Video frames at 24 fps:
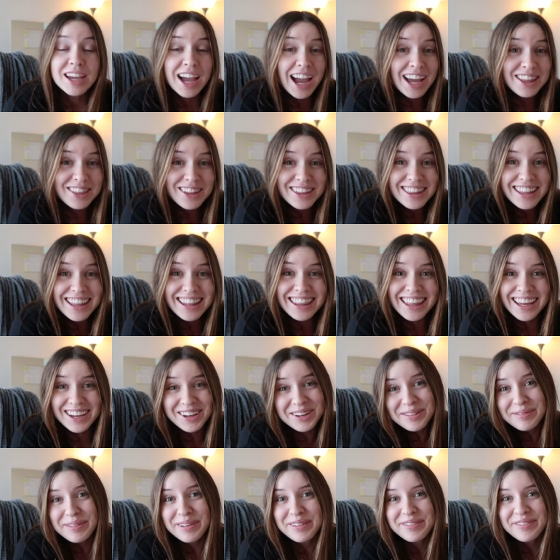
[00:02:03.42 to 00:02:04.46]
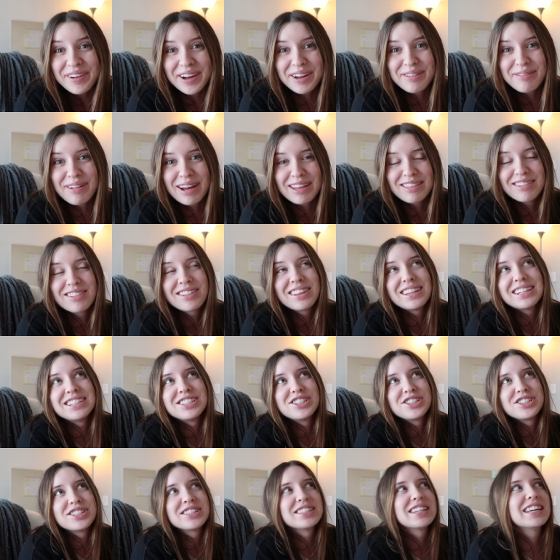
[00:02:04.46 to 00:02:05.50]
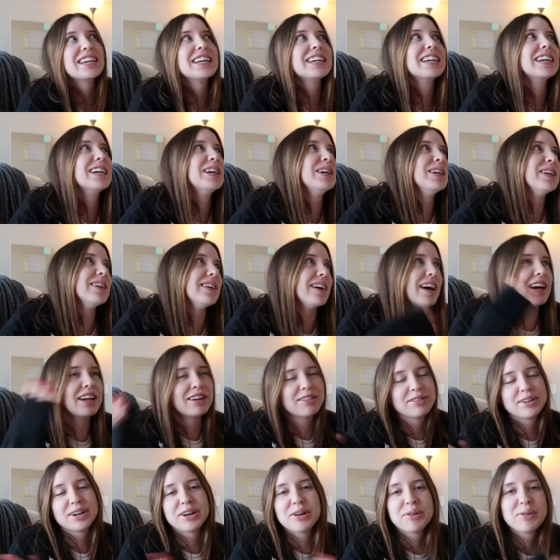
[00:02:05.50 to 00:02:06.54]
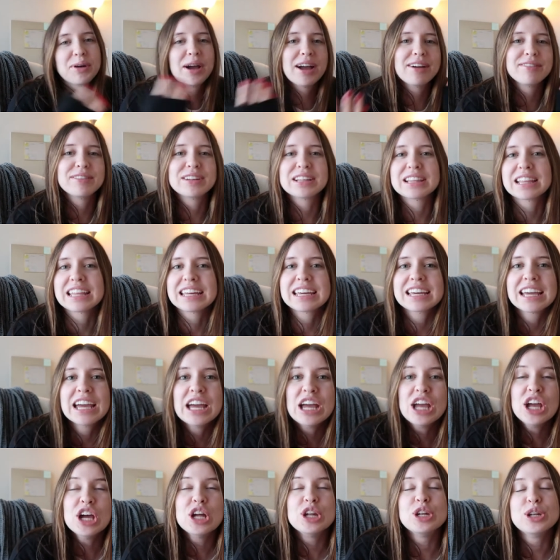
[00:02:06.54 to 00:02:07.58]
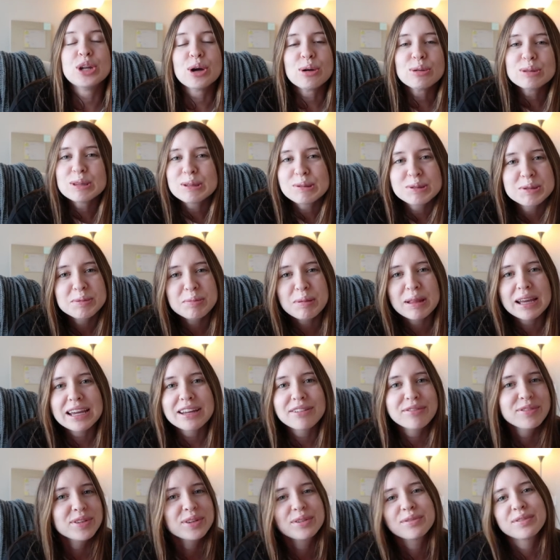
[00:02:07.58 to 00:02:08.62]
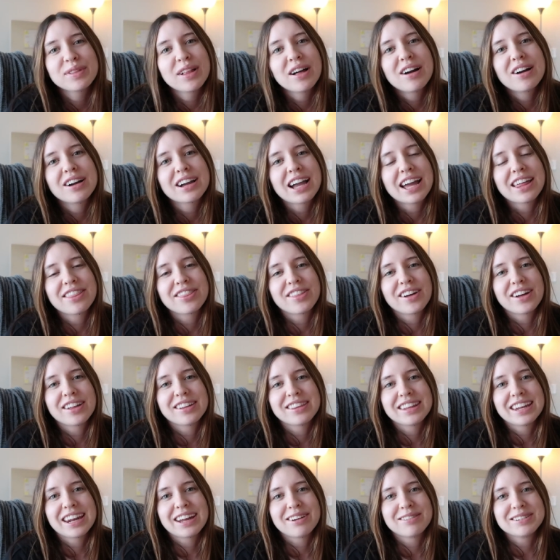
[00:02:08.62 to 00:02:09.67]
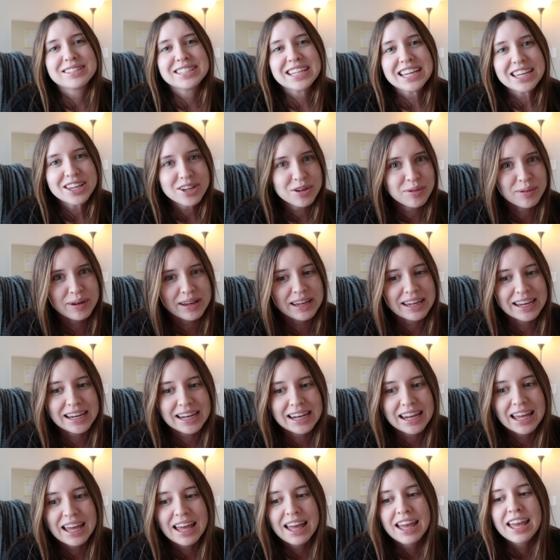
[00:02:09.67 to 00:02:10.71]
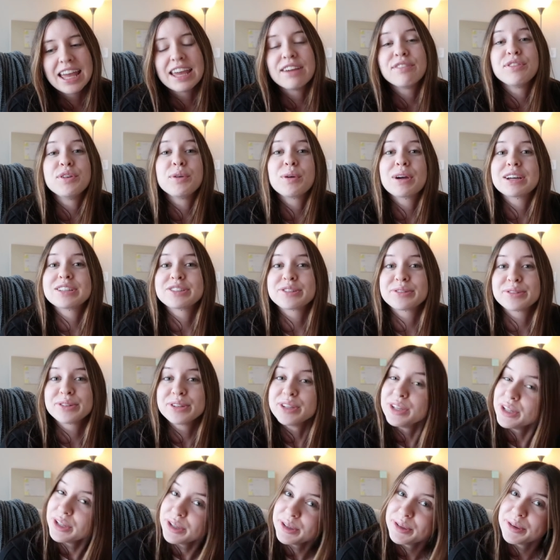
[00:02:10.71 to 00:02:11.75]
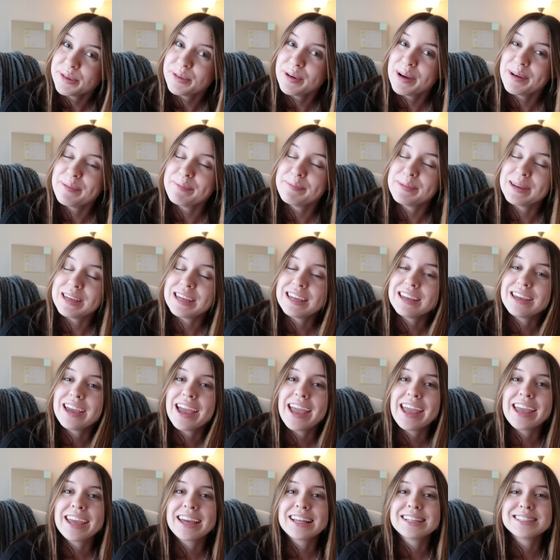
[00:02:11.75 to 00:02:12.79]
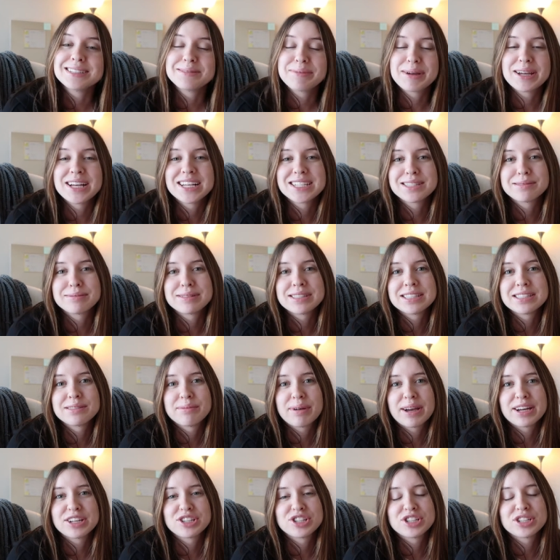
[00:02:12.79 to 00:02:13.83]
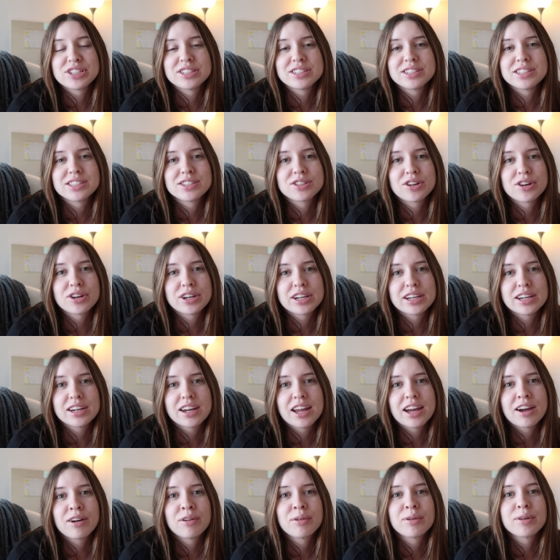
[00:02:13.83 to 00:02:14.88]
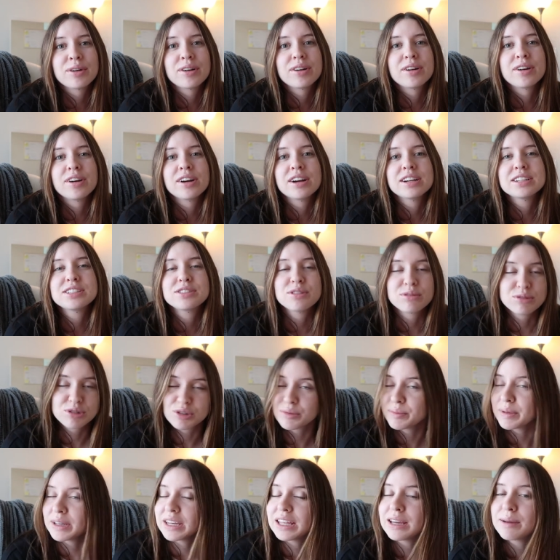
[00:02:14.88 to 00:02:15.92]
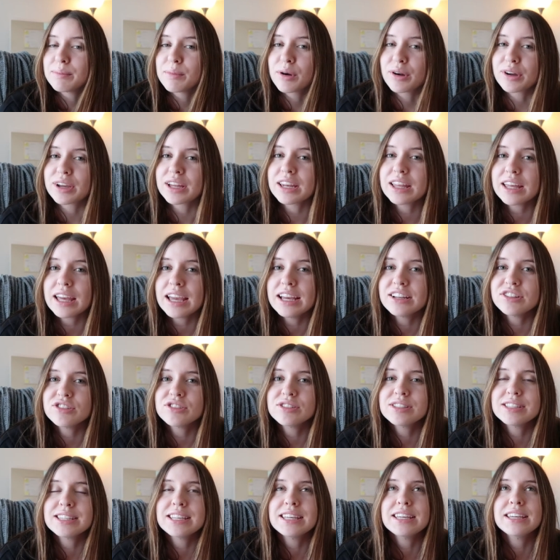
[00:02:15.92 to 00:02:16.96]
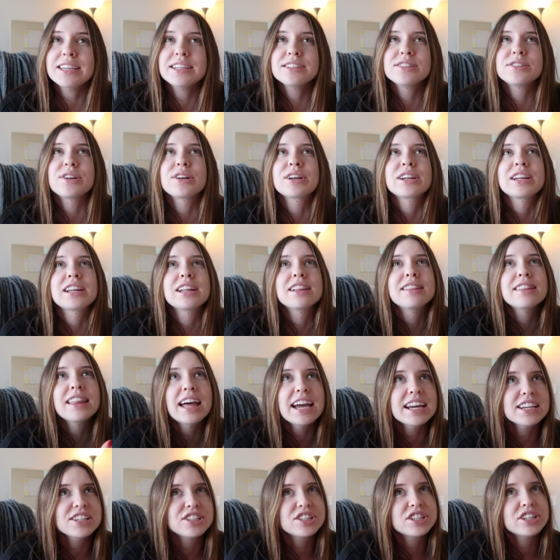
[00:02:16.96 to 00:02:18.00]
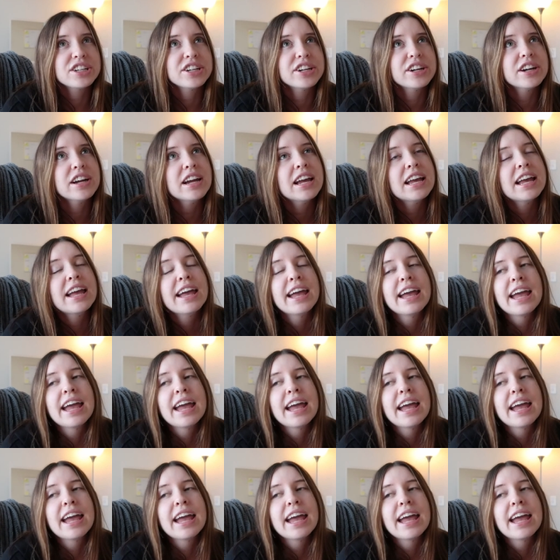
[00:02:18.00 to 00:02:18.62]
I thought that that could be fun rather than just like, I don't know, having like no loose plan for the vlog. I thought that I would take you in. If you guys are new, me and my husband Sebastian started our social media marketing agency. He started it last year,